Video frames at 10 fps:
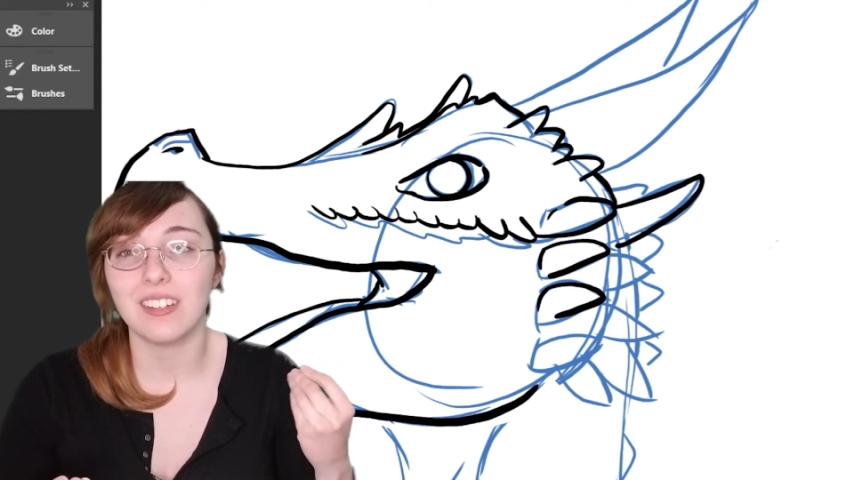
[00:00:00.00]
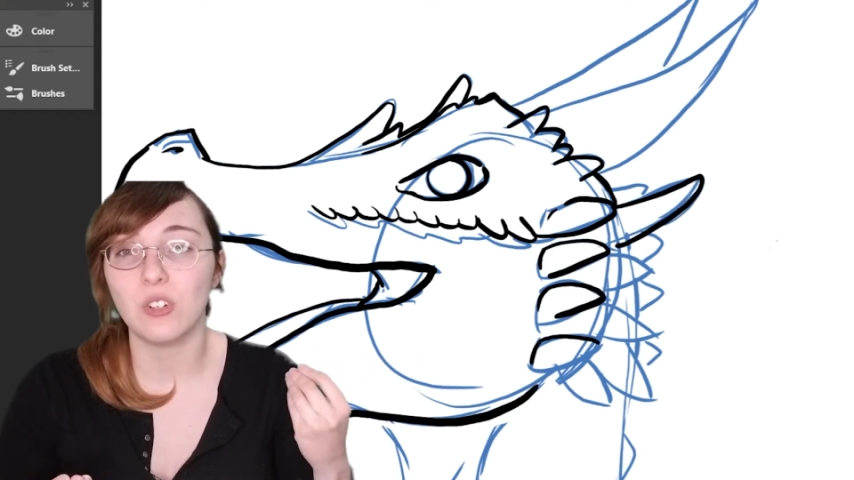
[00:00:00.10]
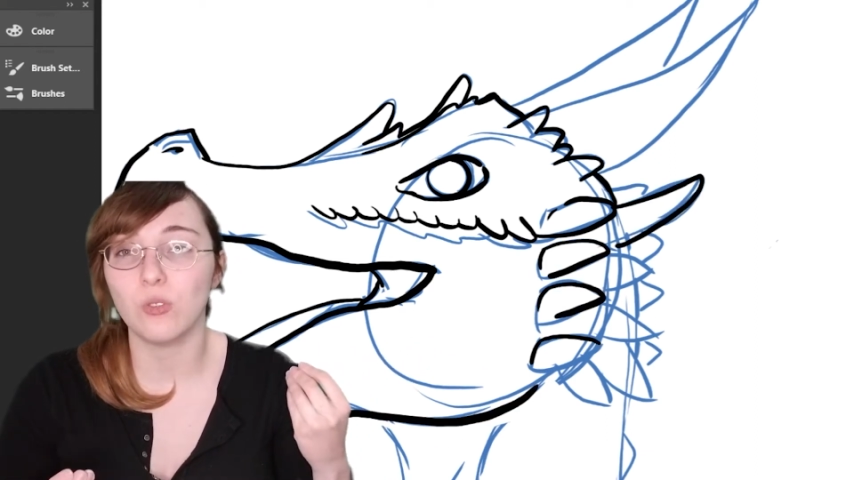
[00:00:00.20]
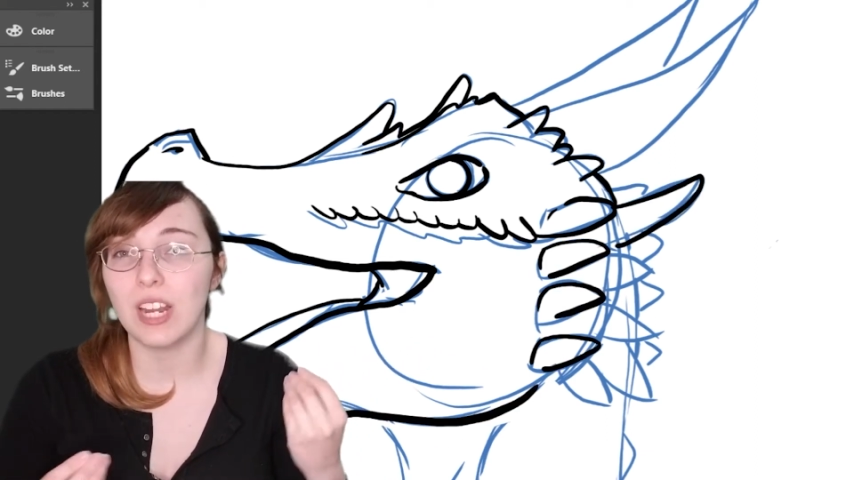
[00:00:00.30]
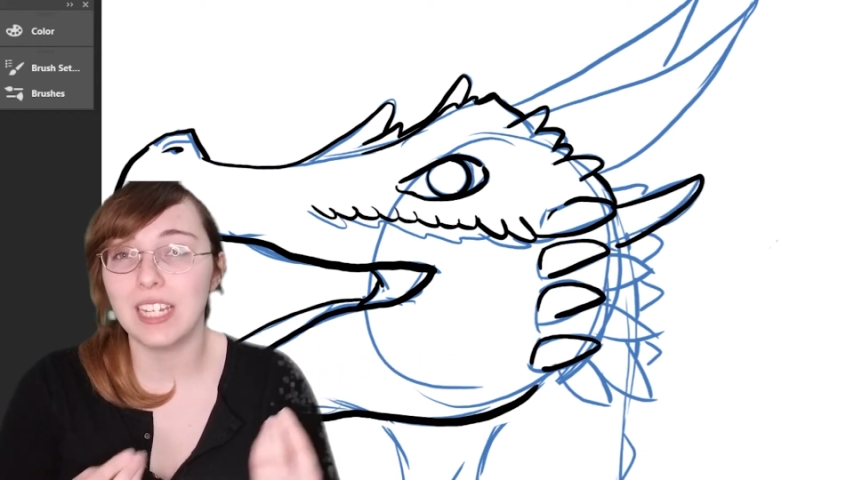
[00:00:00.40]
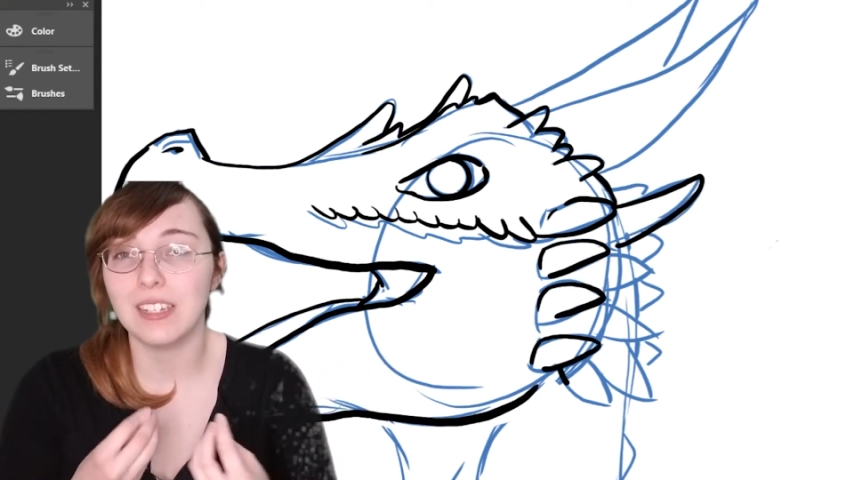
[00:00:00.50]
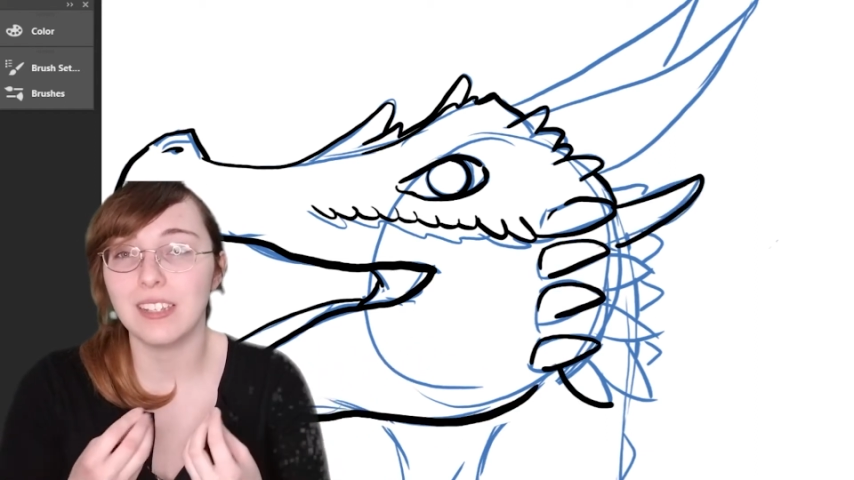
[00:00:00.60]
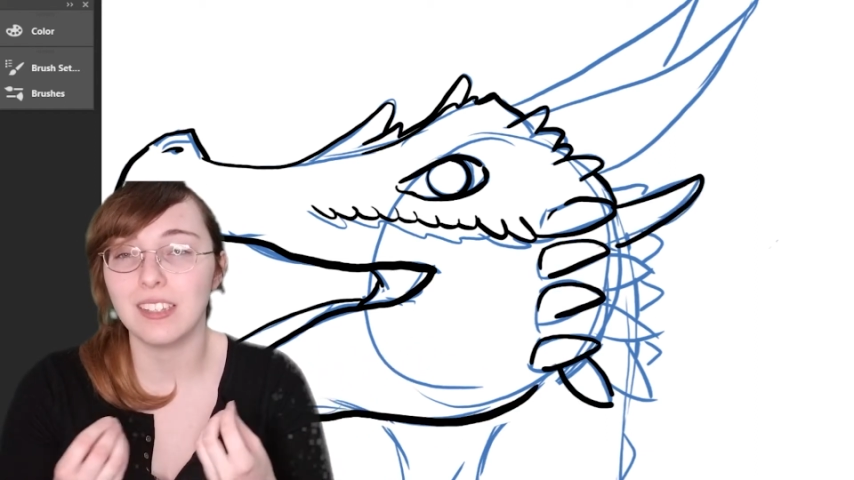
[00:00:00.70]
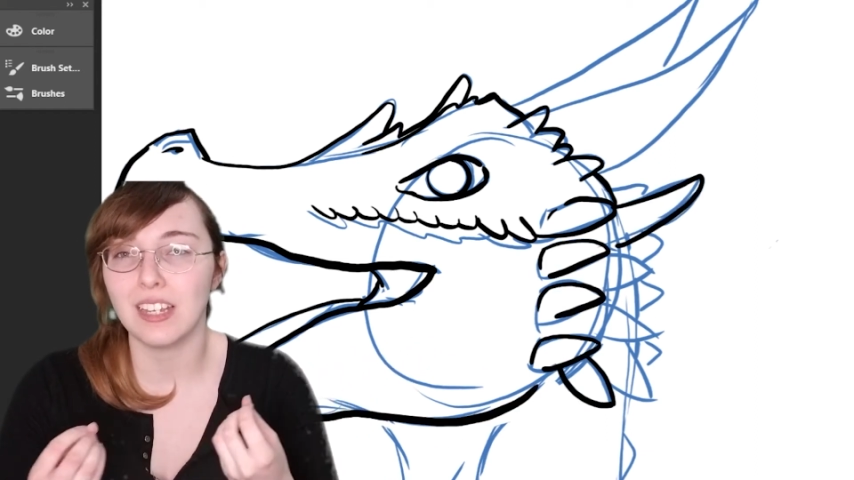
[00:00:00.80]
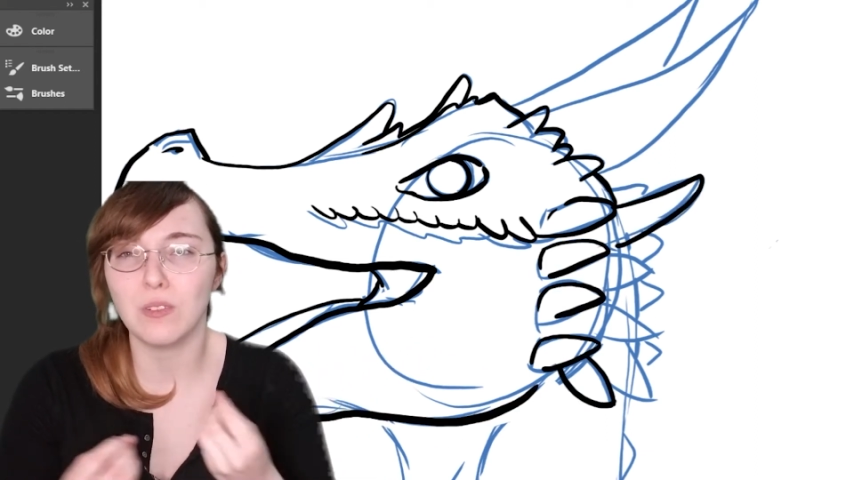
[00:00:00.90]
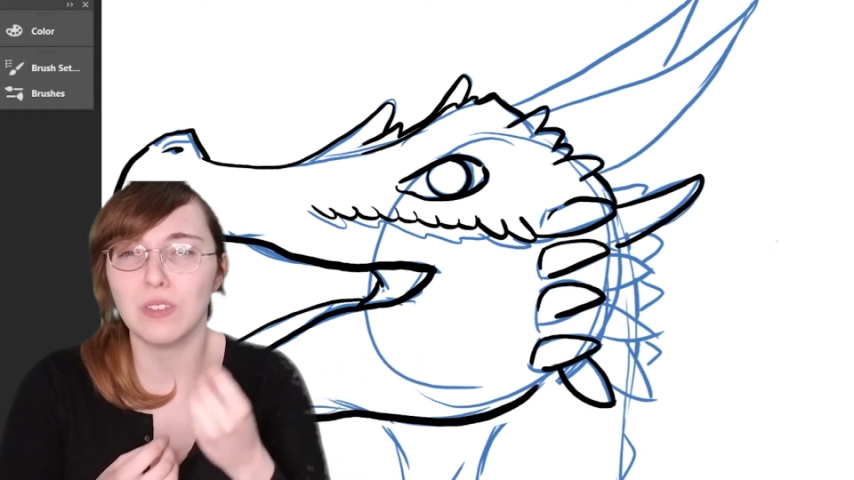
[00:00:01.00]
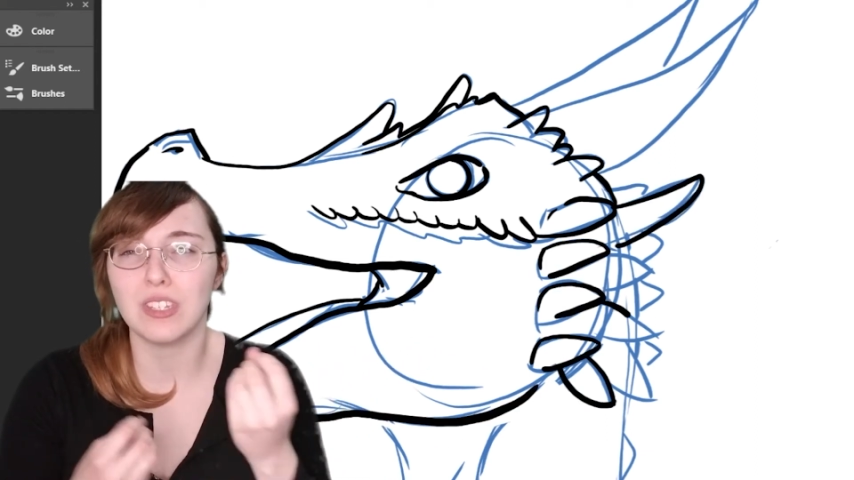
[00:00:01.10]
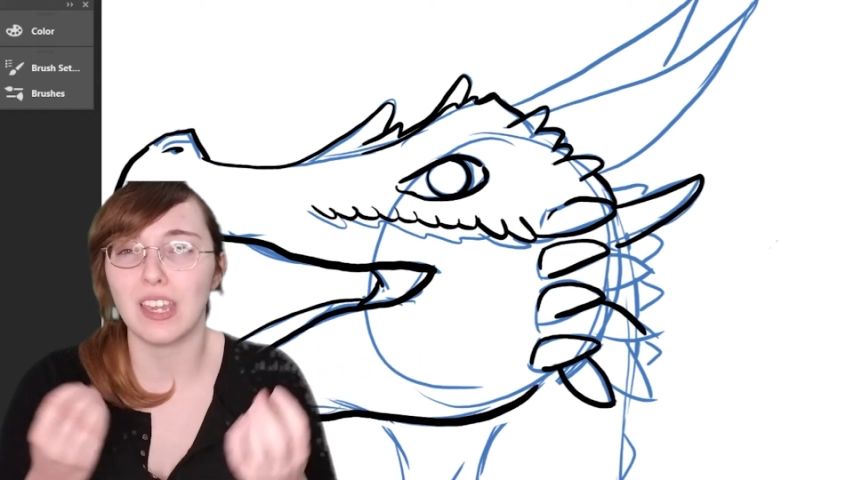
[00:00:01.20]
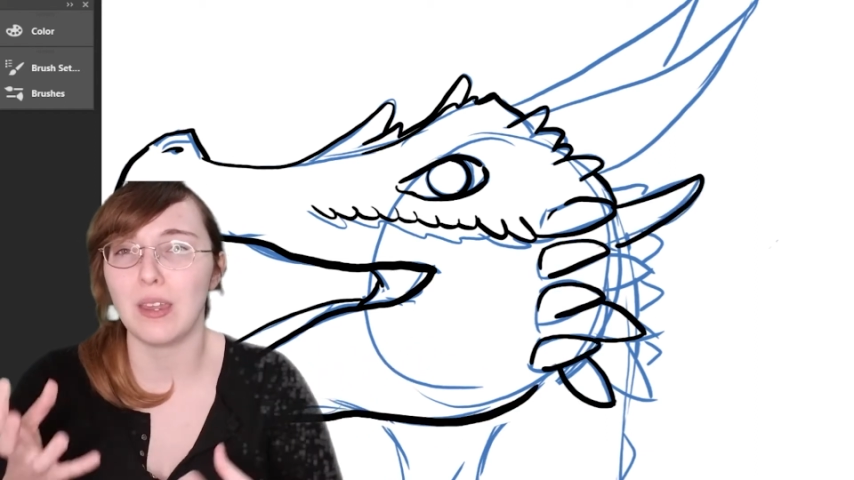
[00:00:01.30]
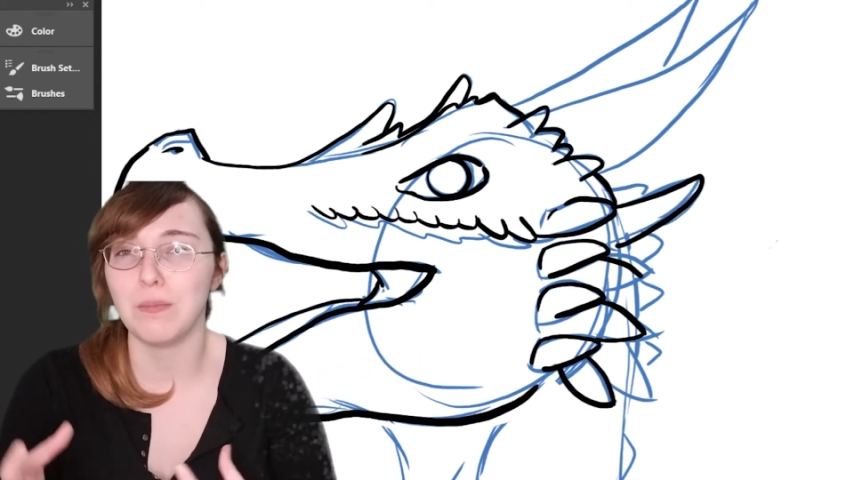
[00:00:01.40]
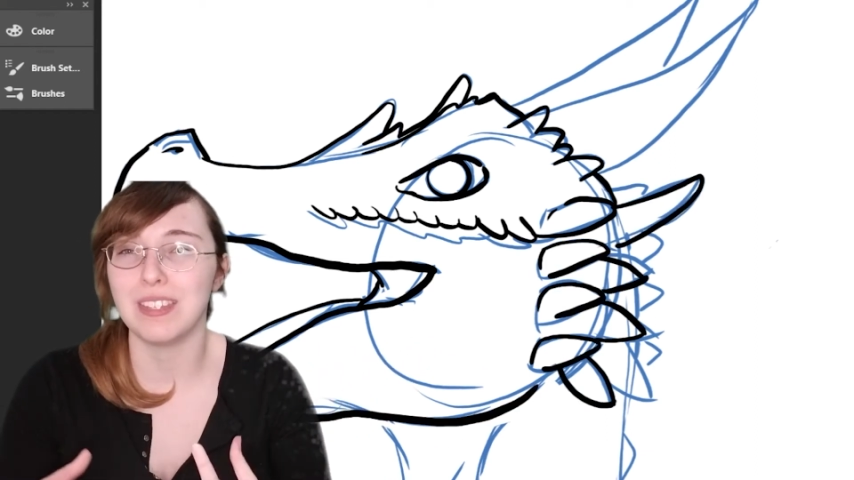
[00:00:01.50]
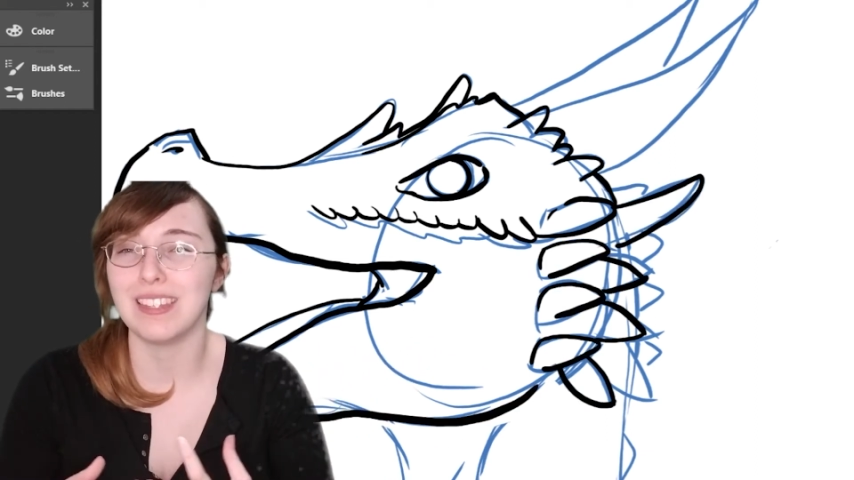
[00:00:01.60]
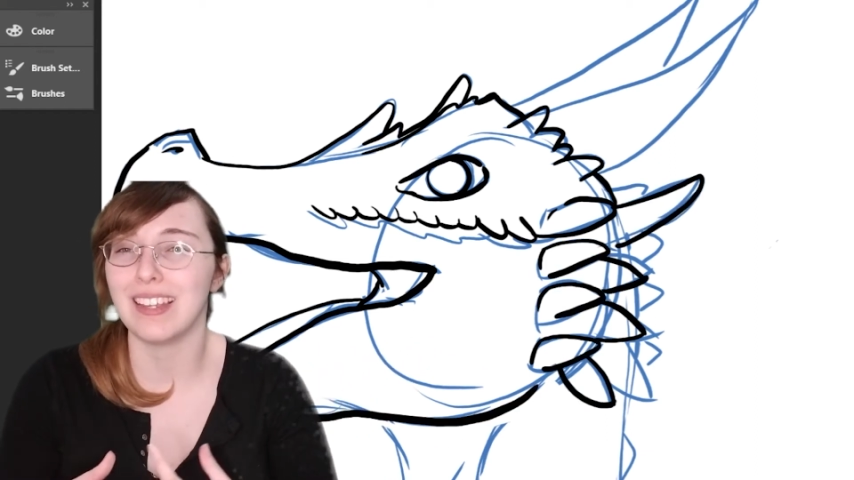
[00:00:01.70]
great soundscapes